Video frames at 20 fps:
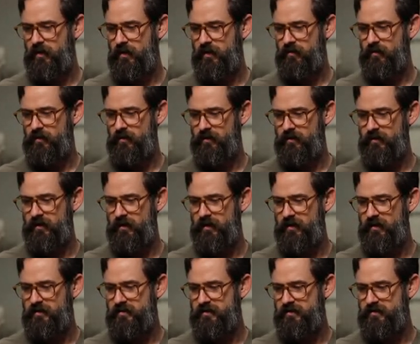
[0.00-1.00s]
and the good thing
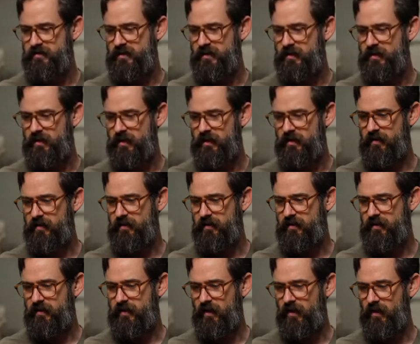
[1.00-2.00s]
is that
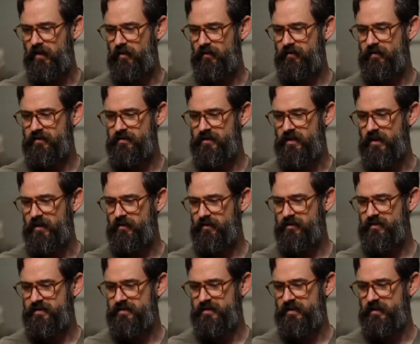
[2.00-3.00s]
all these
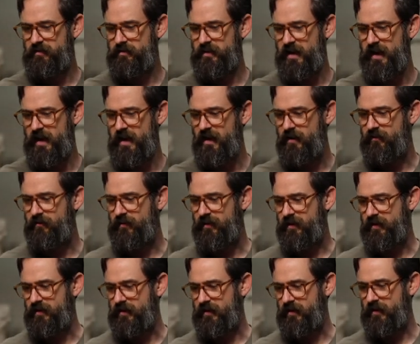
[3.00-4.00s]
colors seem to have
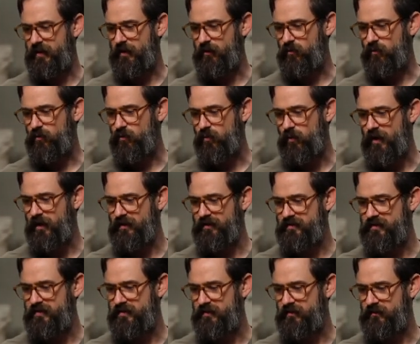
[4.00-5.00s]
a
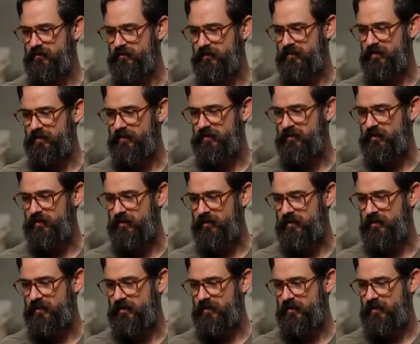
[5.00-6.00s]
relatively
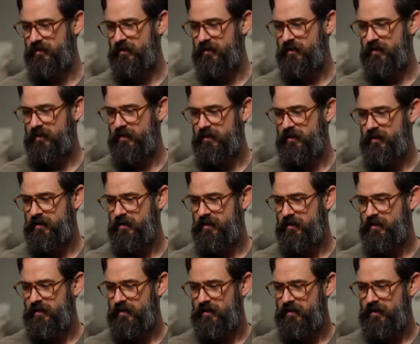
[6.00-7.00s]
good
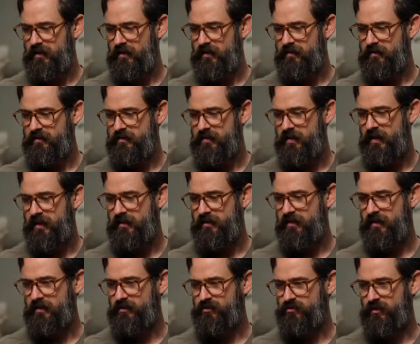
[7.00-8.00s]

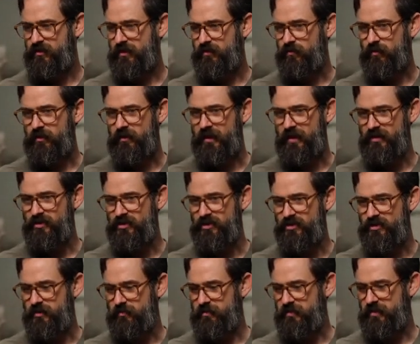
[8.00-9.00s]
tinting strength
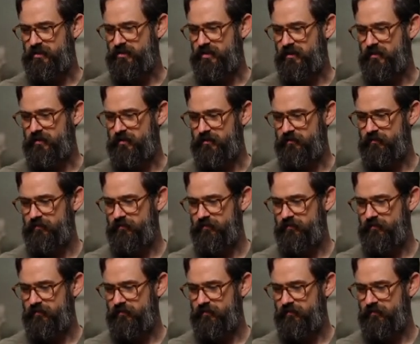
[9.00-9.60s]
relationship to each other.